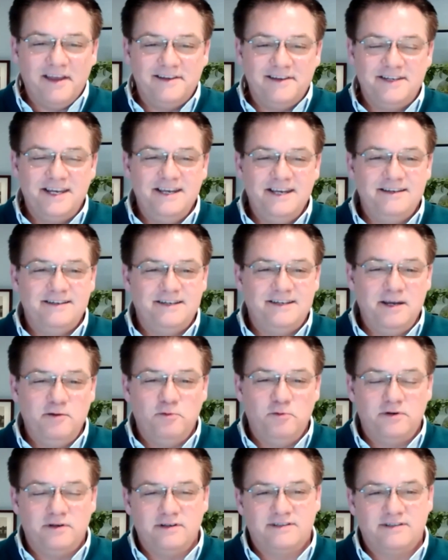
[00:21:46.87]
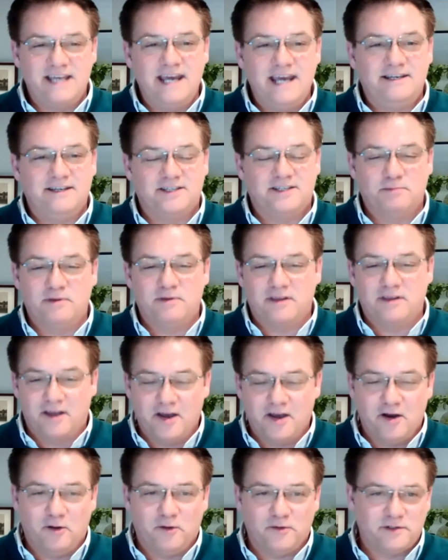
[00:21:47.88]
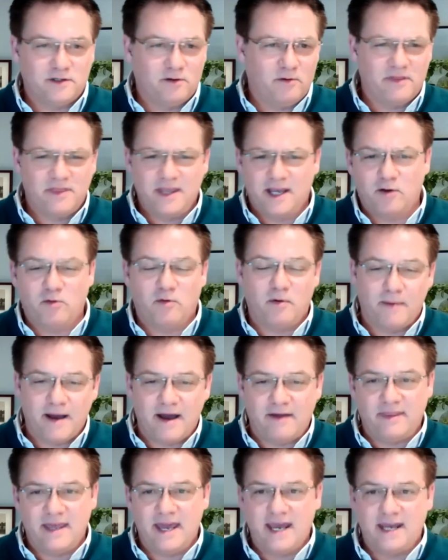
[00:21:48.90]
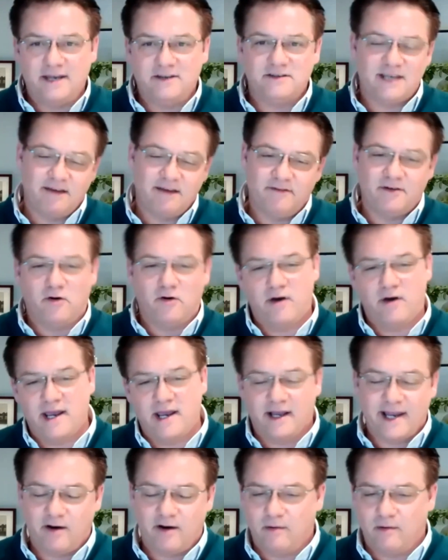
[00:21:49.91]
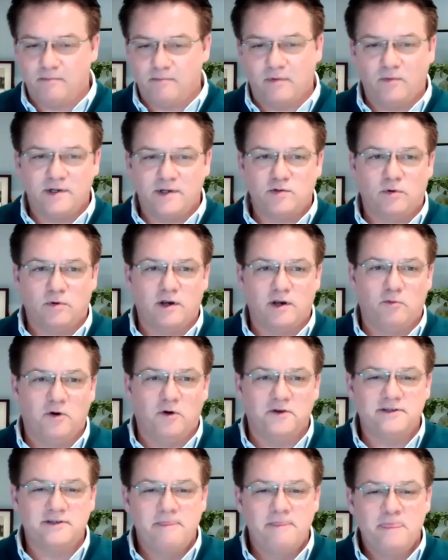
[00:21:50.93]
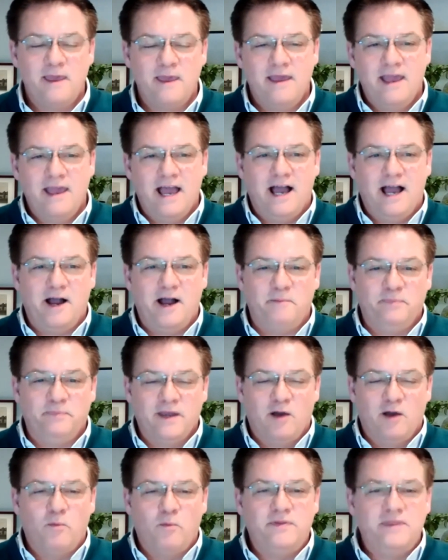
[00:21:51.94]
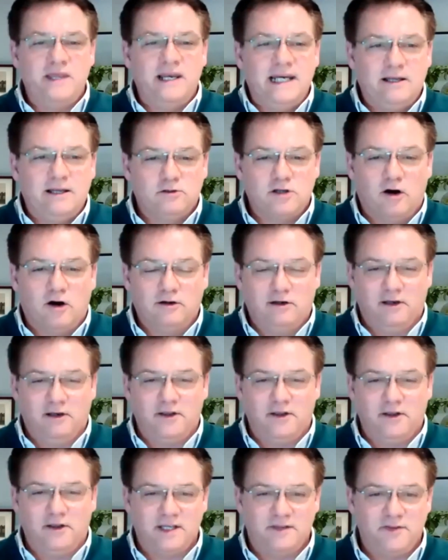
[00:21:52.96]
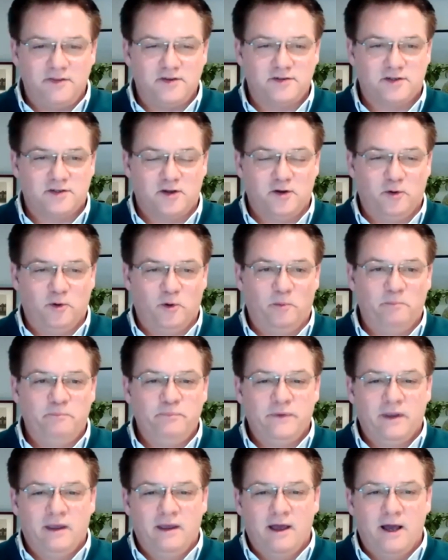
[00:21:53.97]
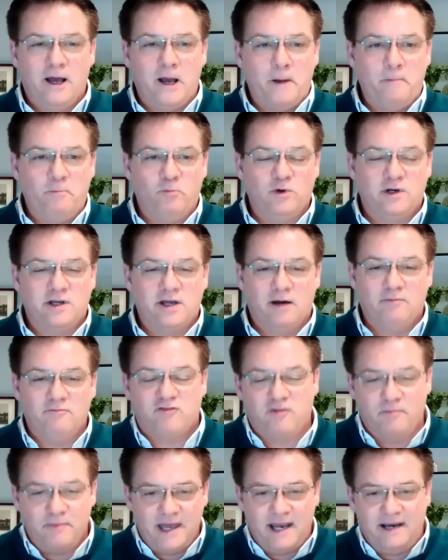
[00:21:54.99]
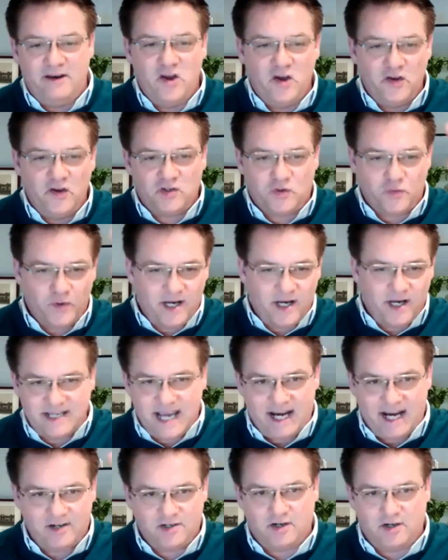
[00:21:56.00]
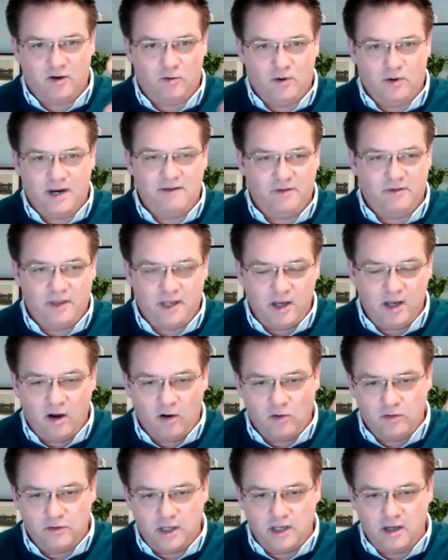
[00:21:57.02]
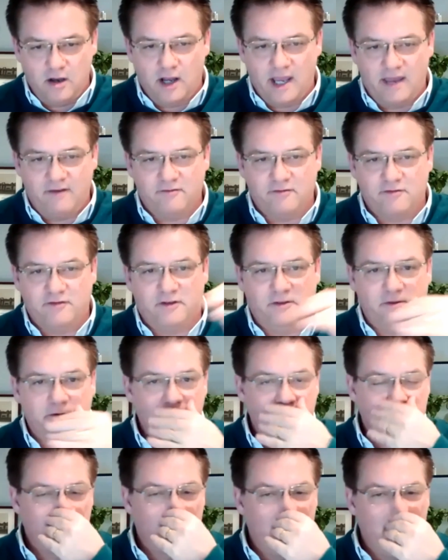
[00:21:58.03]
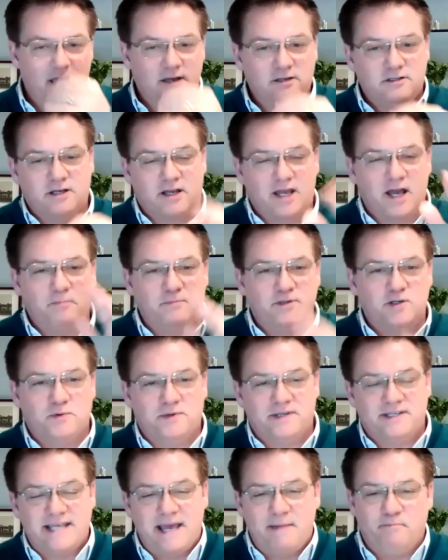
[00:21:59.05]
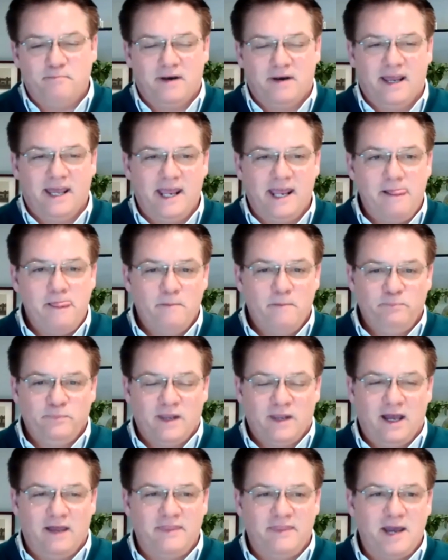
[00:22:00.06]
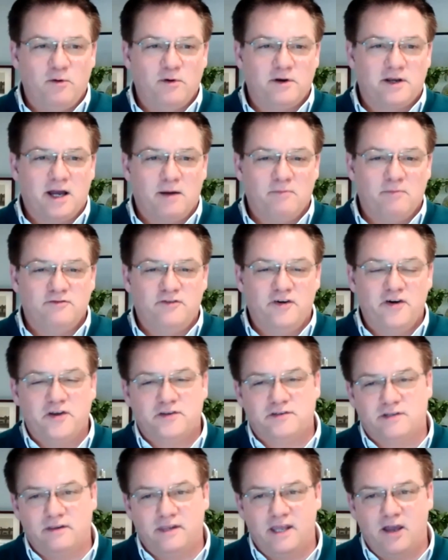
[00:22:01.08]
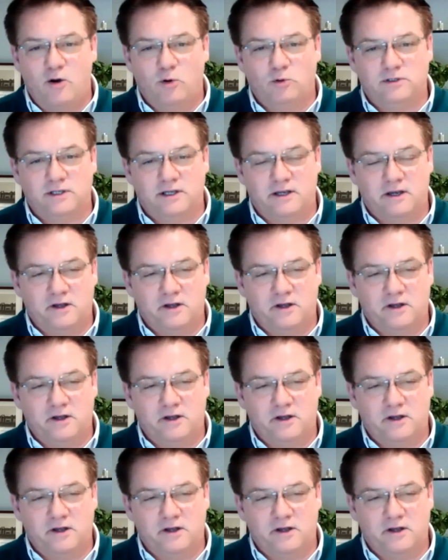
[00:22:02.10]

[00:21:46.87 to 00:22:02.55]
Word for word: she she would say to some of the girls who I think were about the age seven or eight, I can't remember which one it was, um, when the little toddlers in the school um, would come from their nursery section or whatever, the young the young infants to come to assembly, and they would come first, and the older